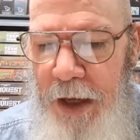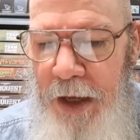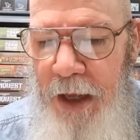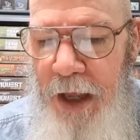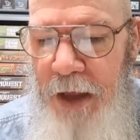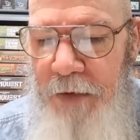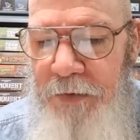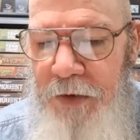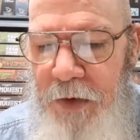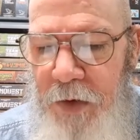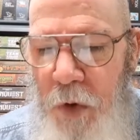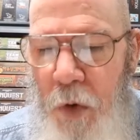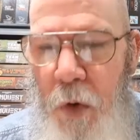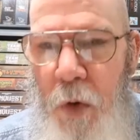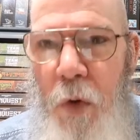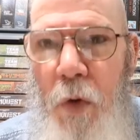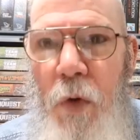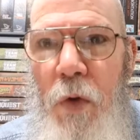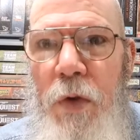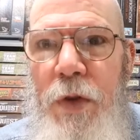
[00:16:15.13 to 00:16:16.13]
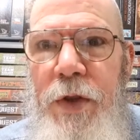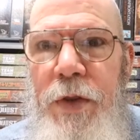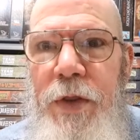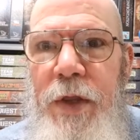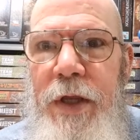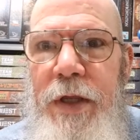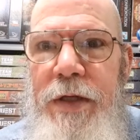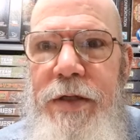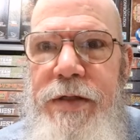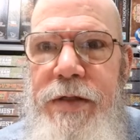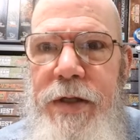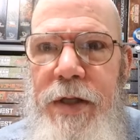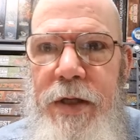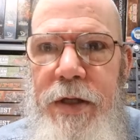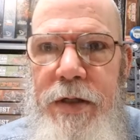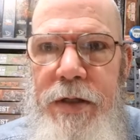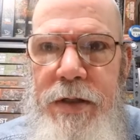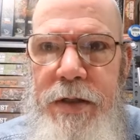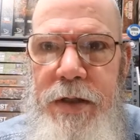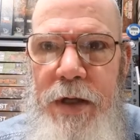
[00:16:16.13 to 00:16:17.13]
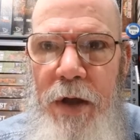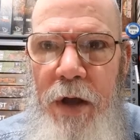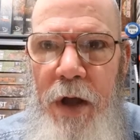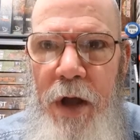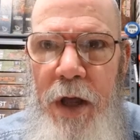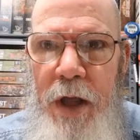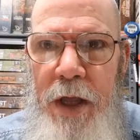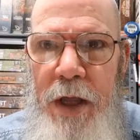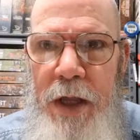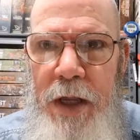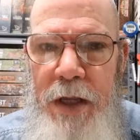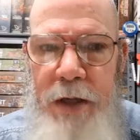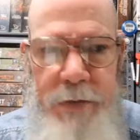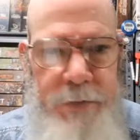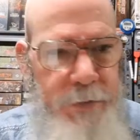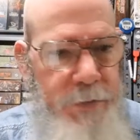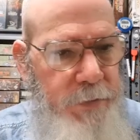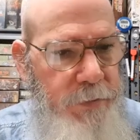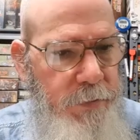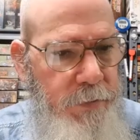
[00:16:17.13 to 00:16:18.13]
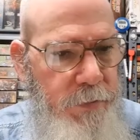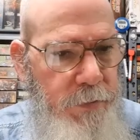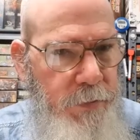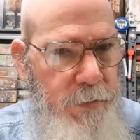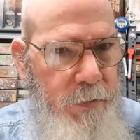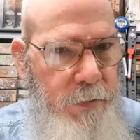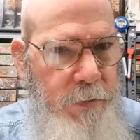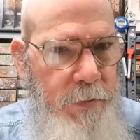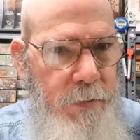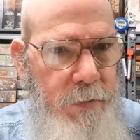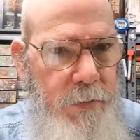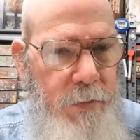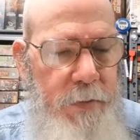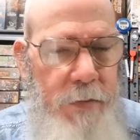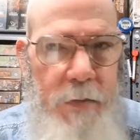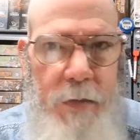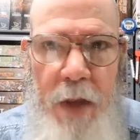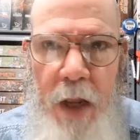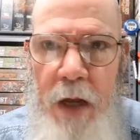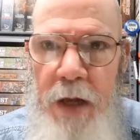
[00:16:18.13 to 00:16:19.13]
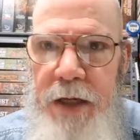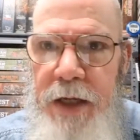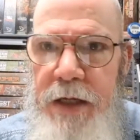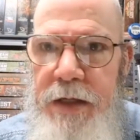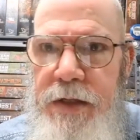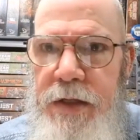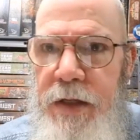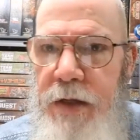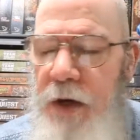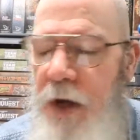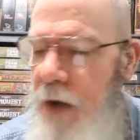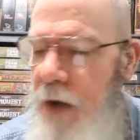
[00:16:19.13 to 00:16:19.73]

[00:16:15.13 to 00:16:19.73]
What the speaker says: covered all the things that I guess that